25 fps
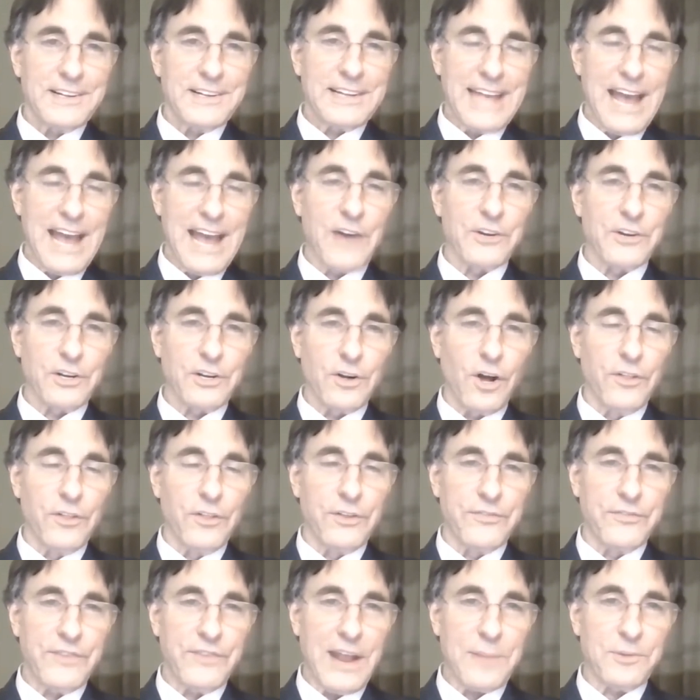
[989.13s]
counted all
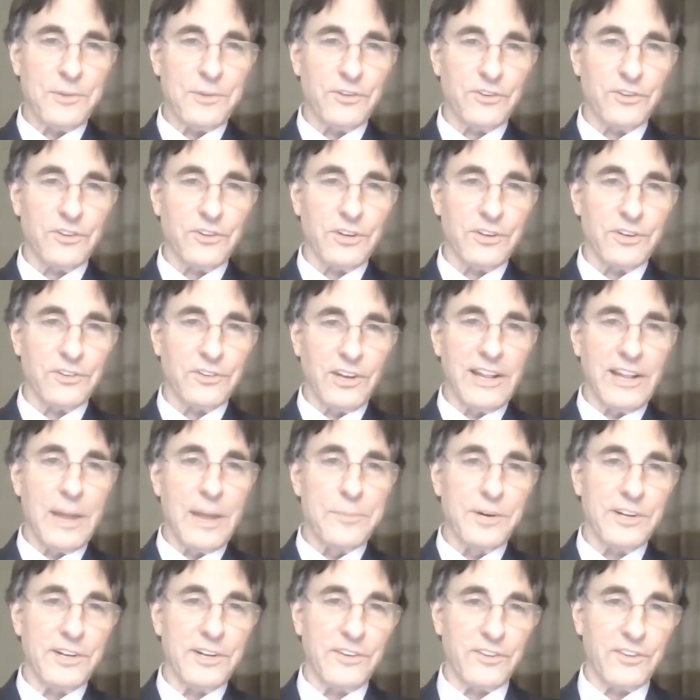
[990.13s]
the famous
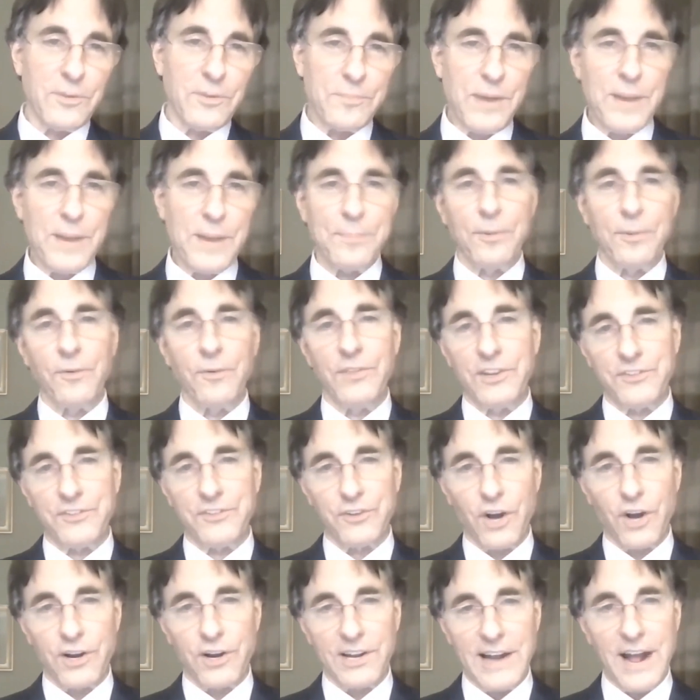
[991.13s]
celebrities and people that
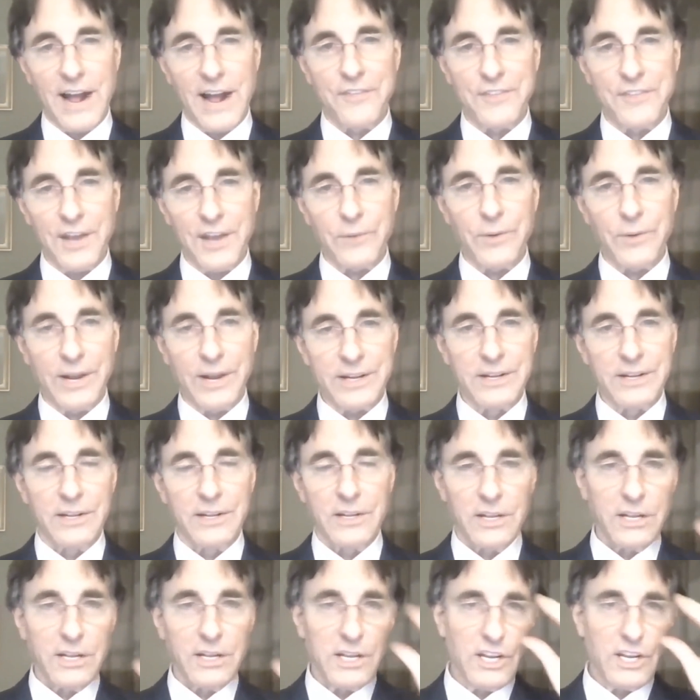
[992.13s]
started out that way?
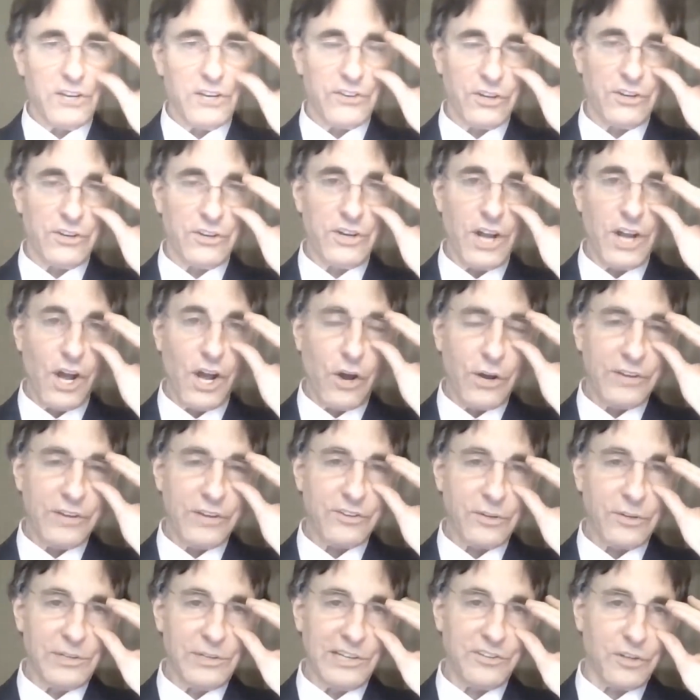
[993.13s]
He says, no. I
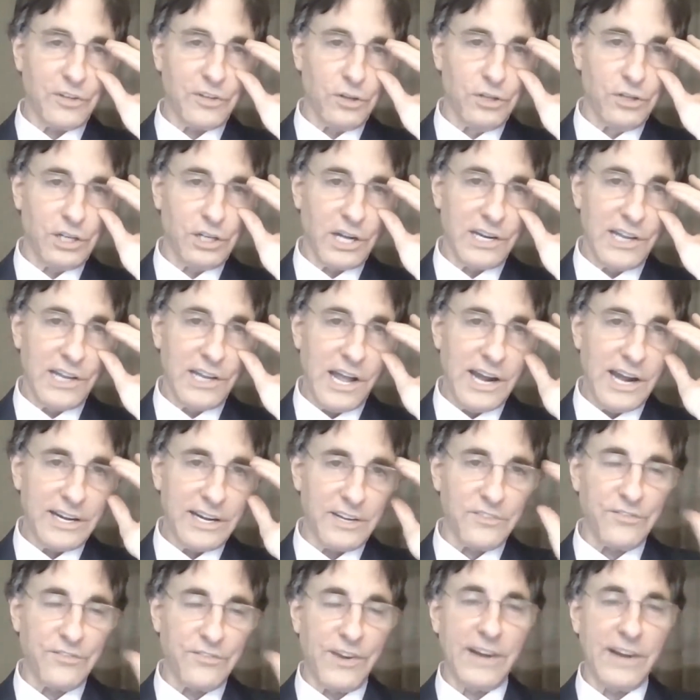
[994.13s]
said, let's go look
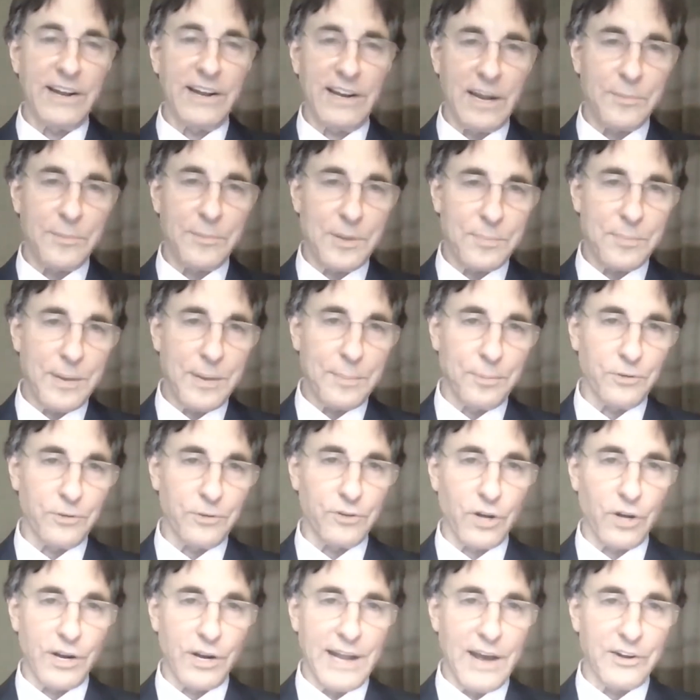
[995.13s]
online and find out how many people
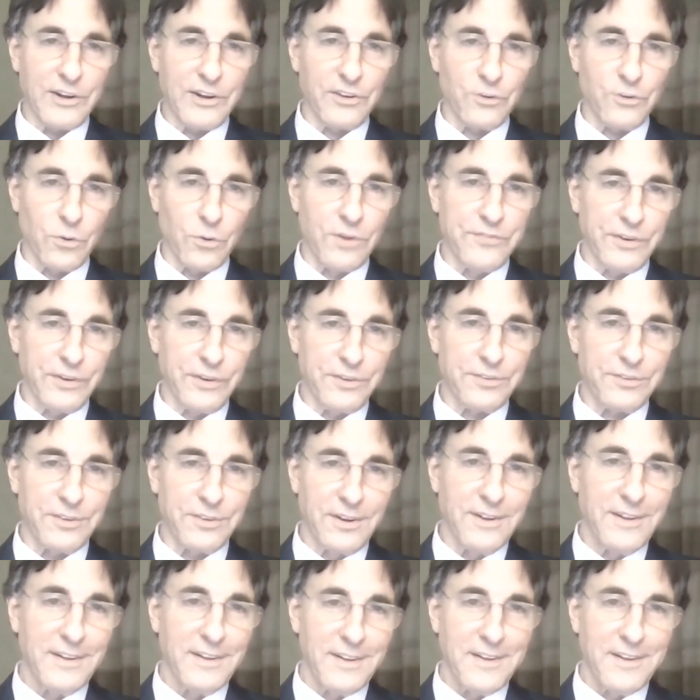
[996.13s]
start out as orphans
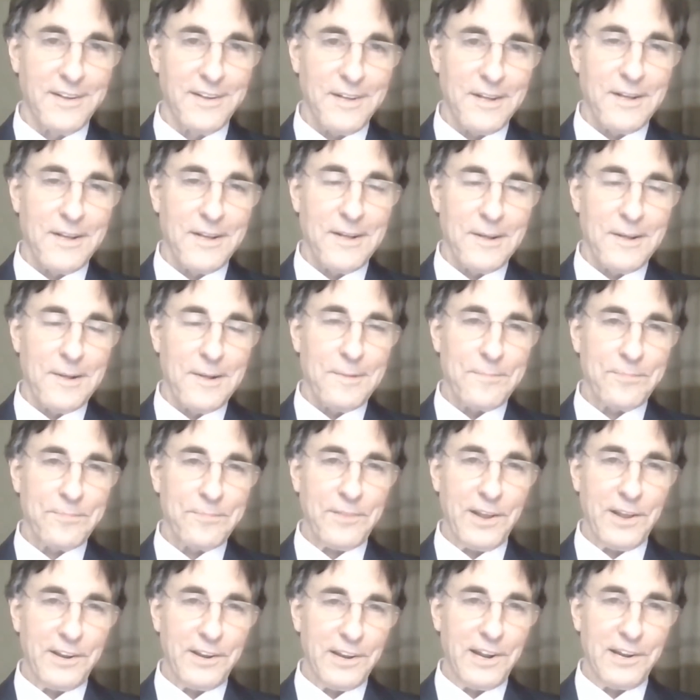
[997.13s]

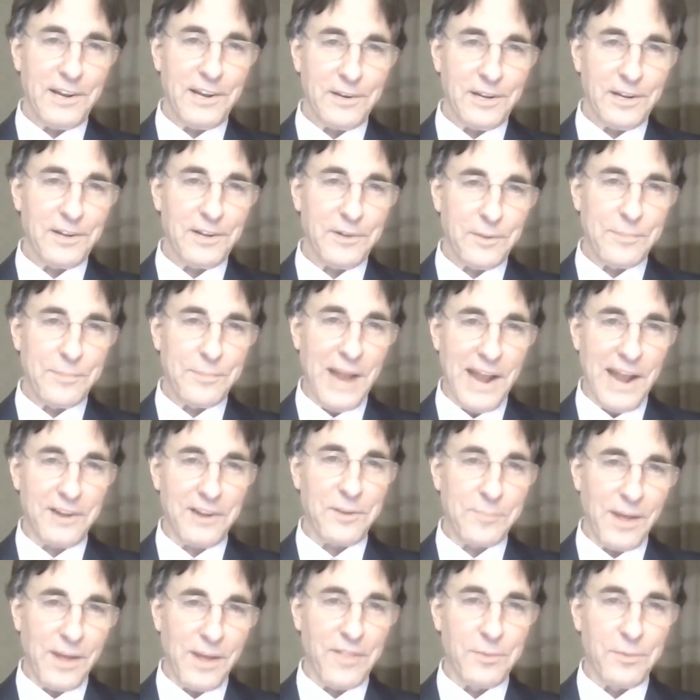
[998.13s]
and, and
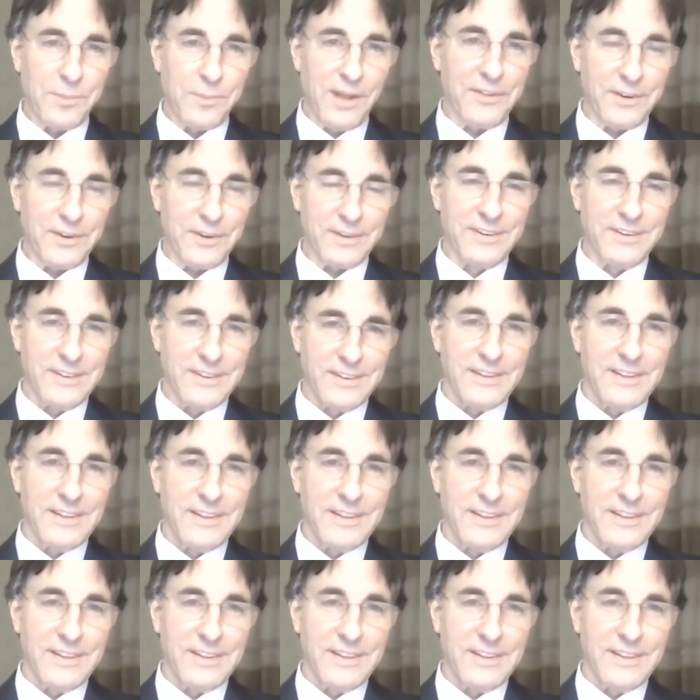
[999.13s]
abandoned by their mother.